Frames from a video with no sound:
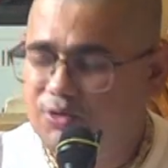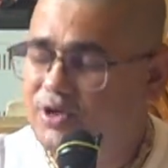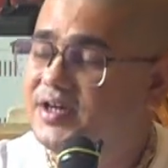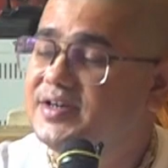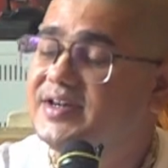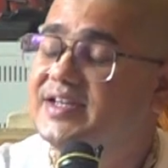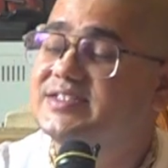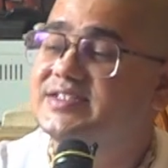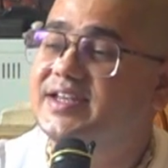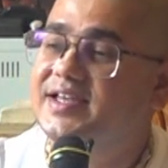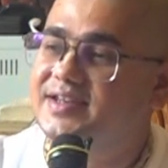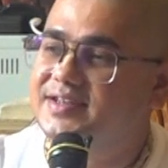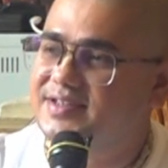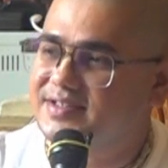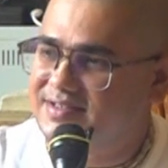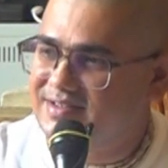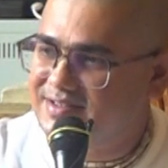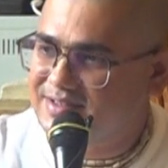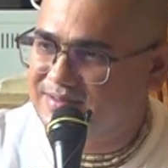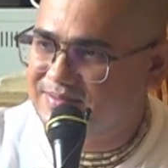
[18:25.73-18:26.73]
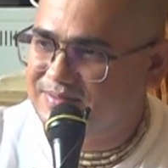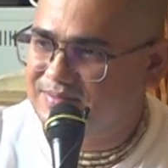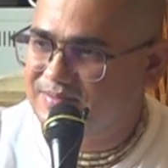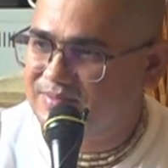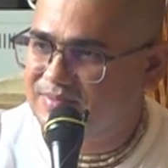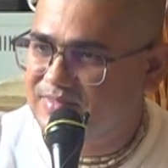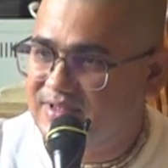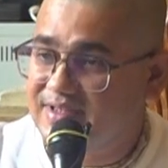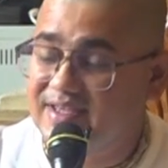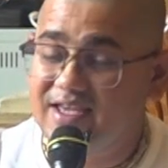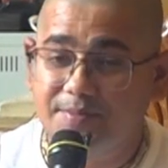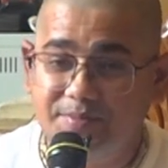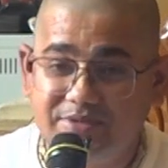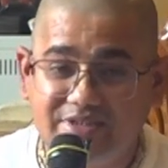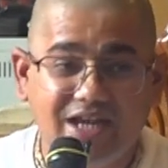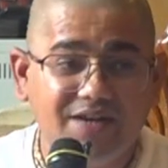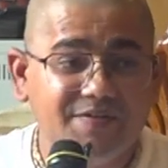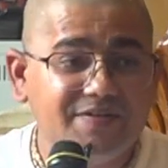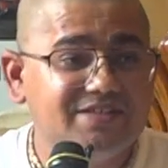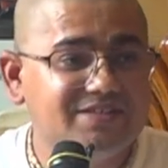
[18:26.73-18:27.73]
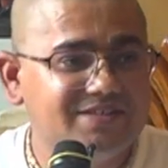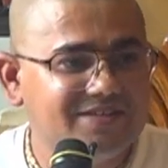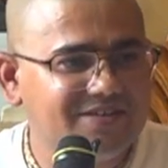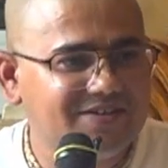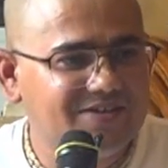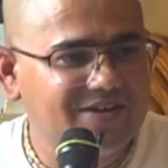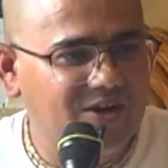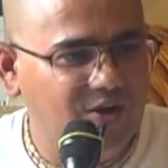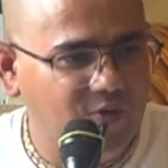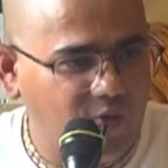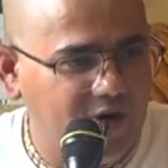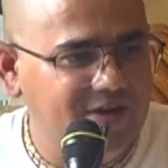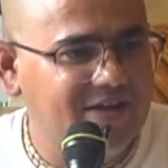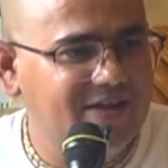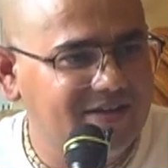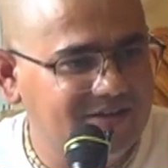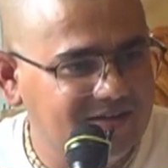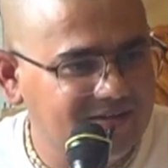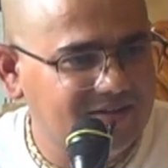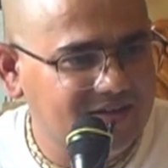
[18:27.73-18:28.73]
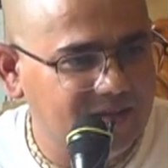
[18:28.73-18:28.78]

to understand this. He himself is avoiding